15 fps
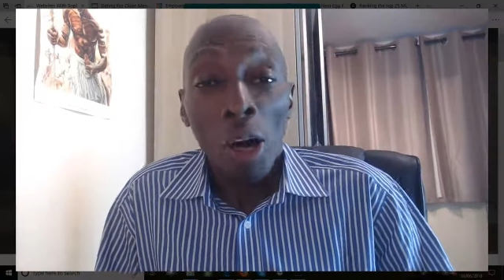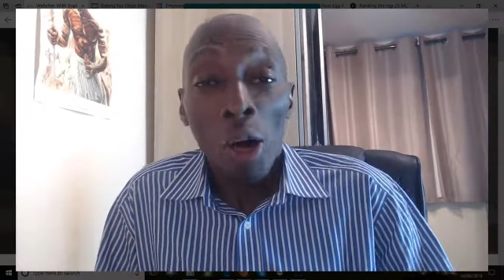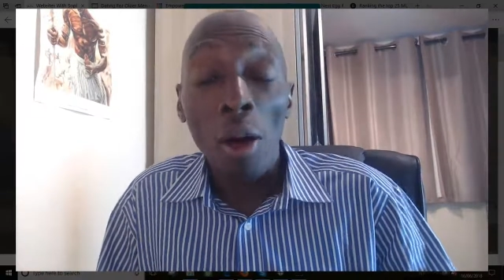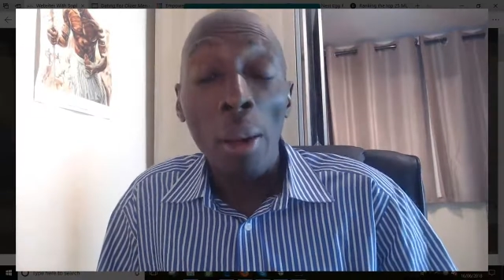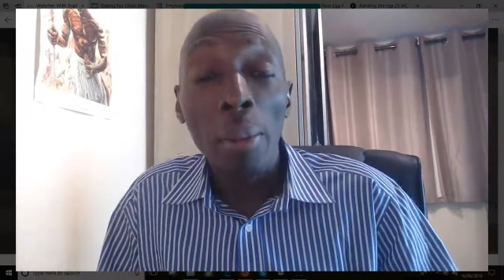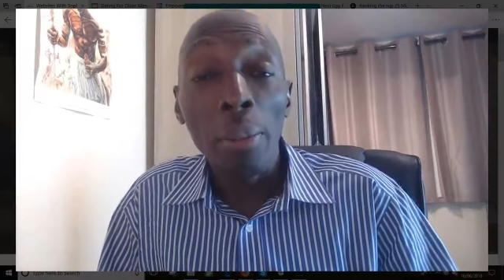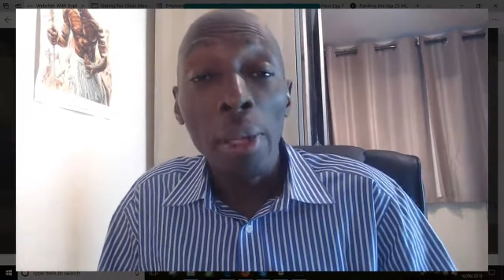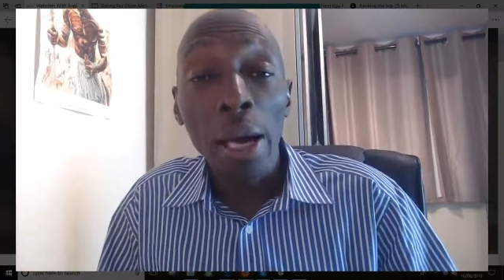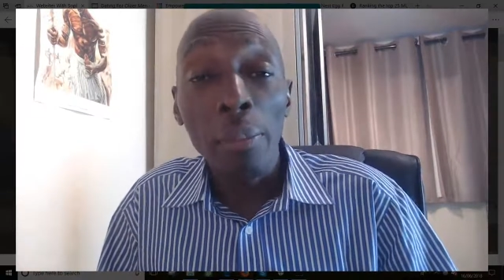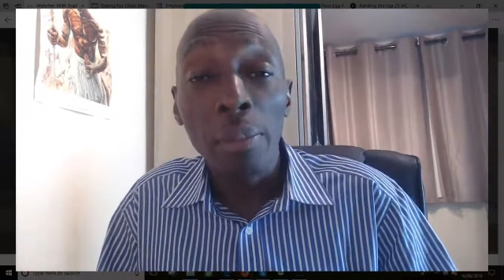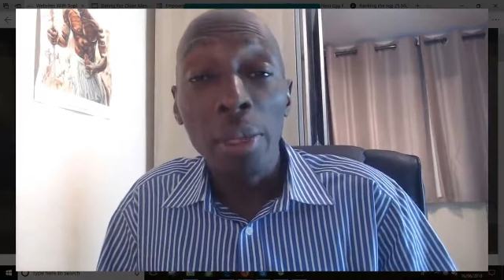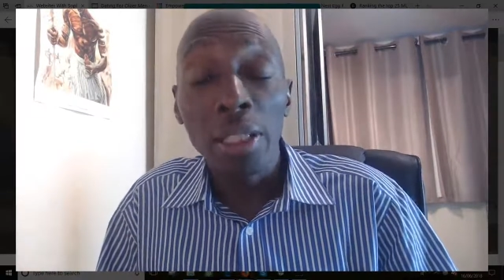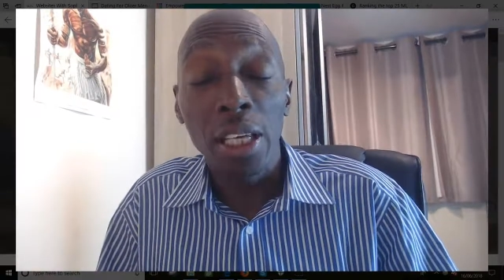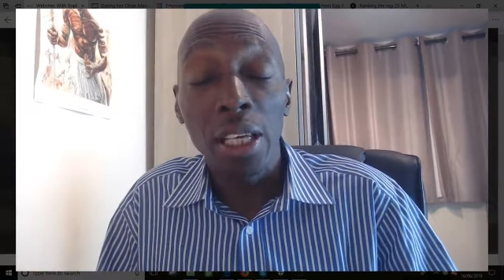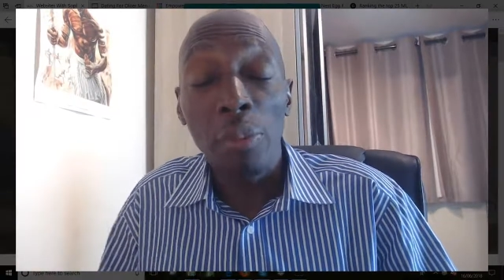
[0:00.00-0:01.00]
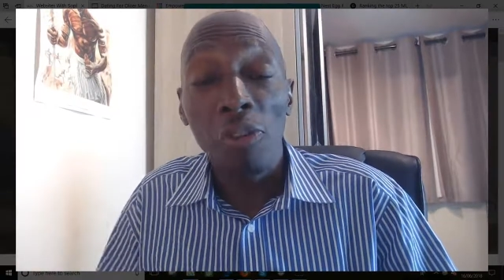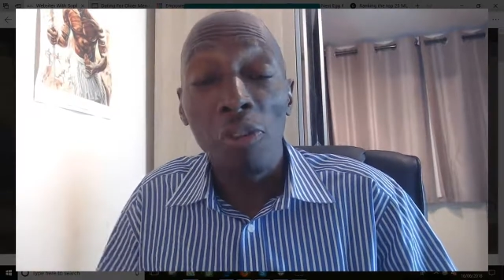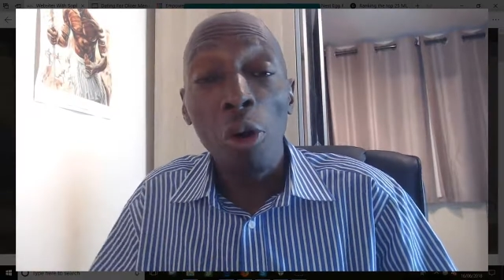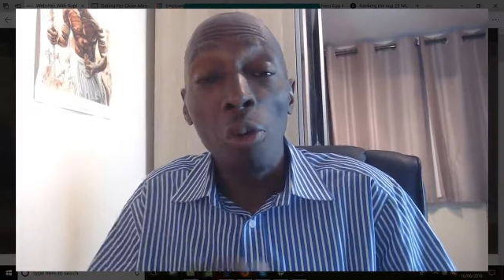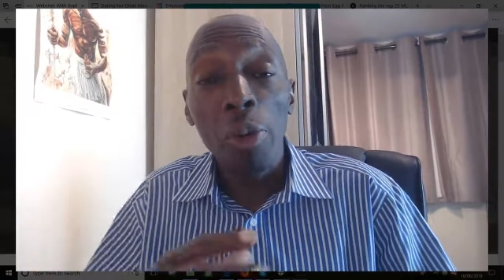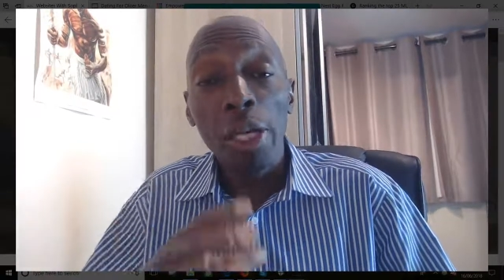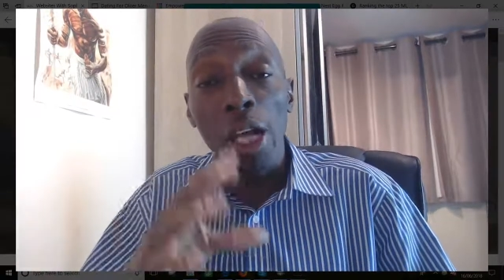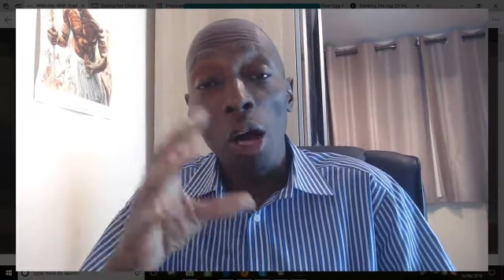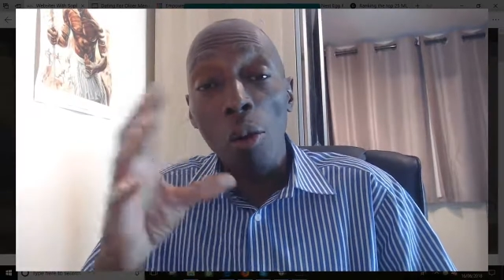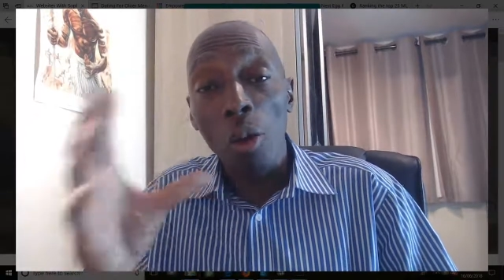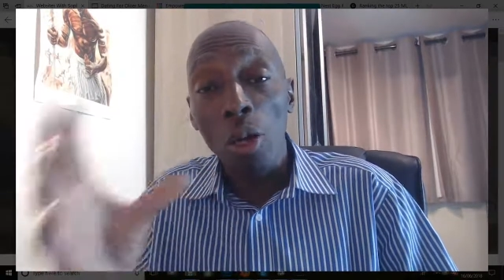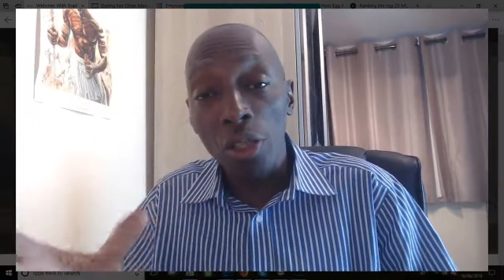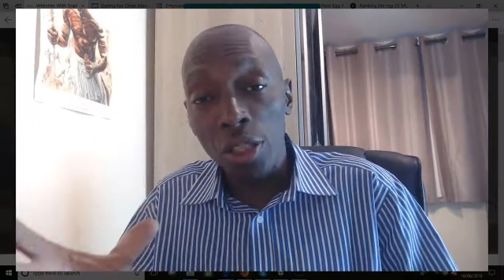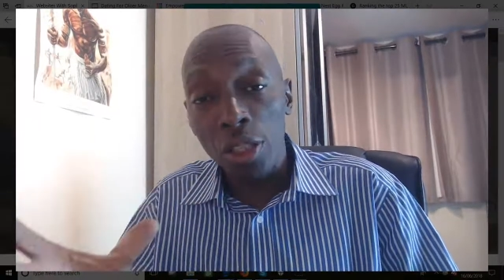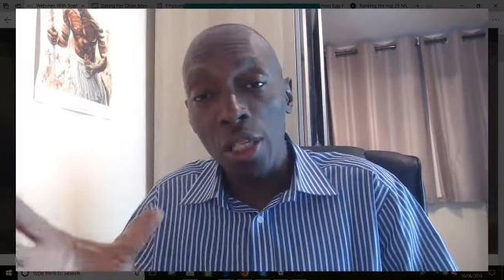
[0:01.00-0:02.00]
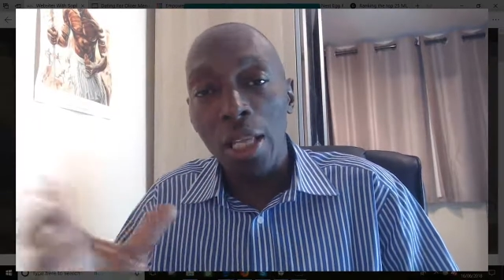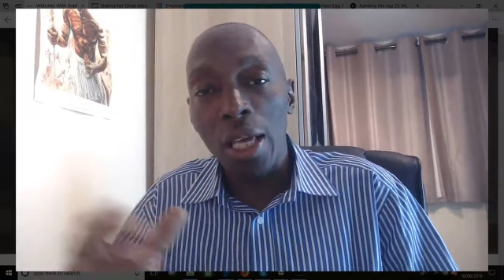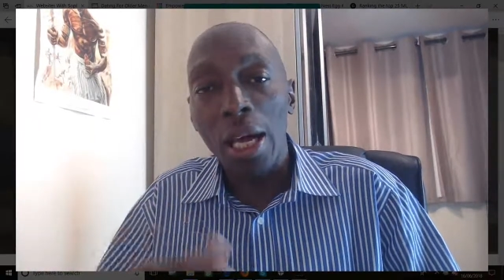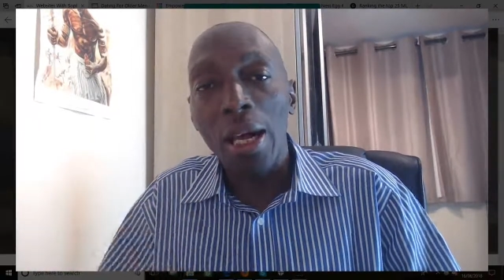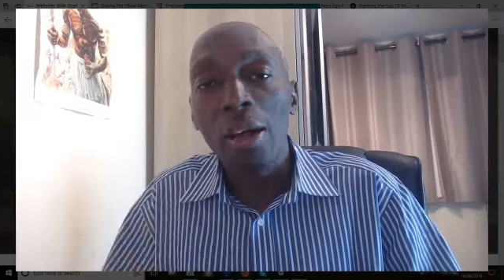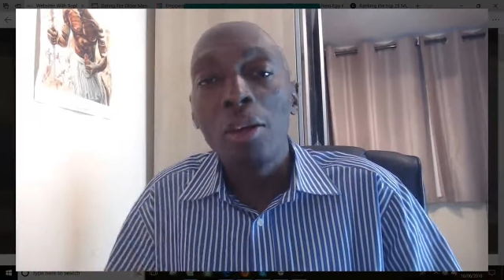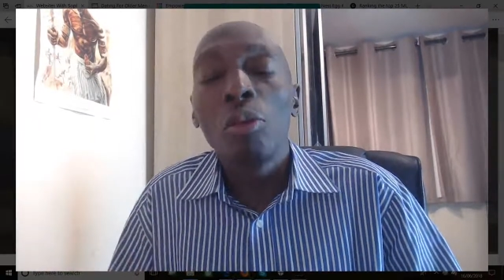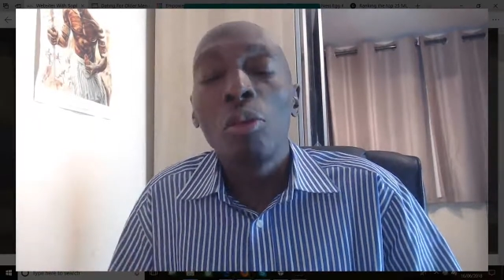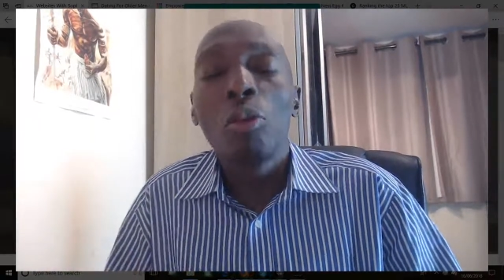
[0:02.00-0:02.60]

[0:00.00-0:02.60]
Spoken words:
Alright, with that being said, before we go on to that,